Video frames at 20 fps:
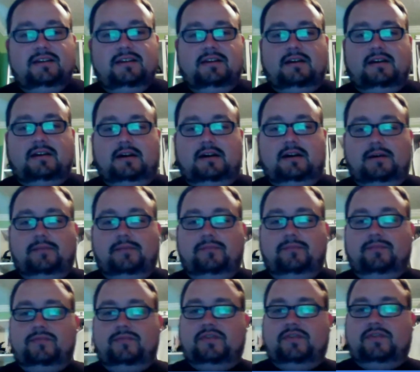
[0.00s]

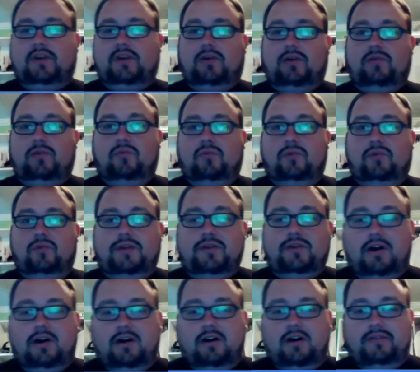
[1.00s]
So with
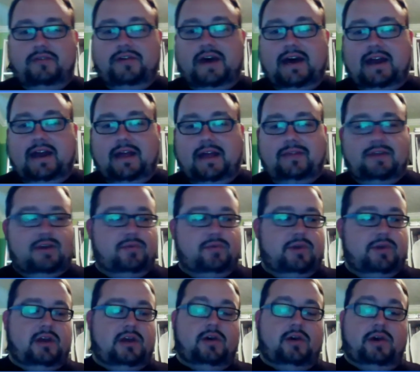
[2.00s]
all of that, I think we
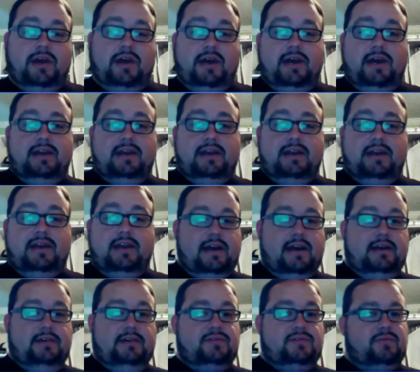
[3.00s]
can go ahead
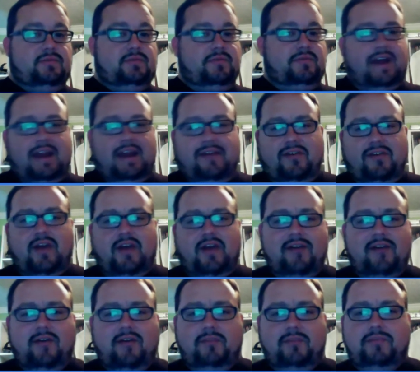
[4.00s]
and we kind of
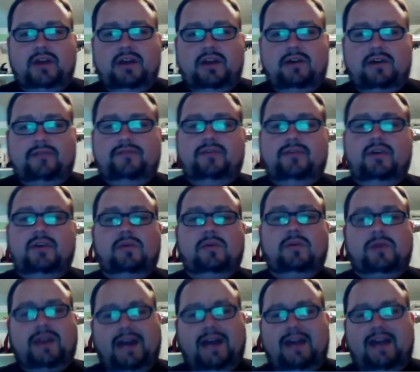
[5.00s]
have a bit of
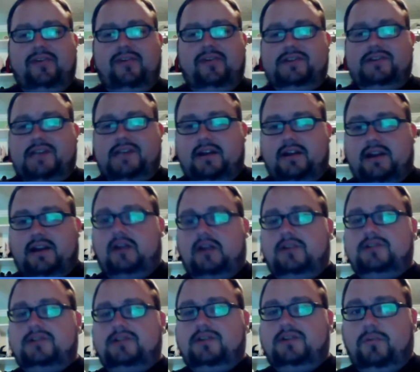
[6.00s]
we kind of understand our
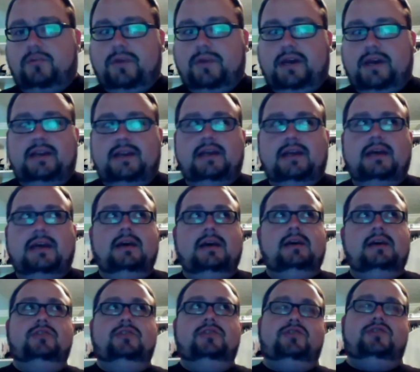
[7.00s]
characters a little bit,
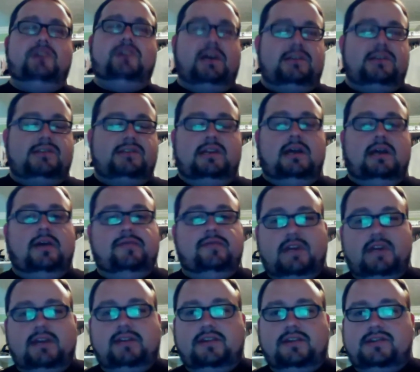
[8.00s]
just enough
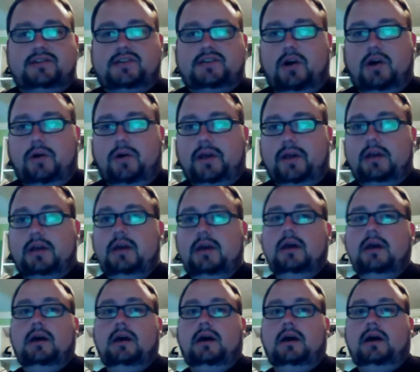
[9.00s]
to get this going,
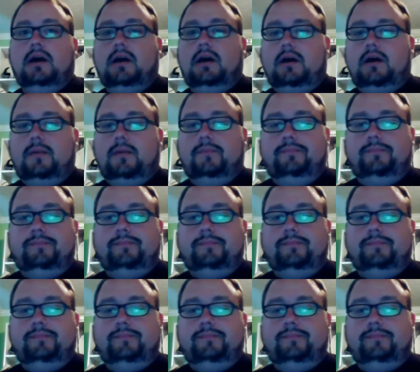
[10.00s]
um,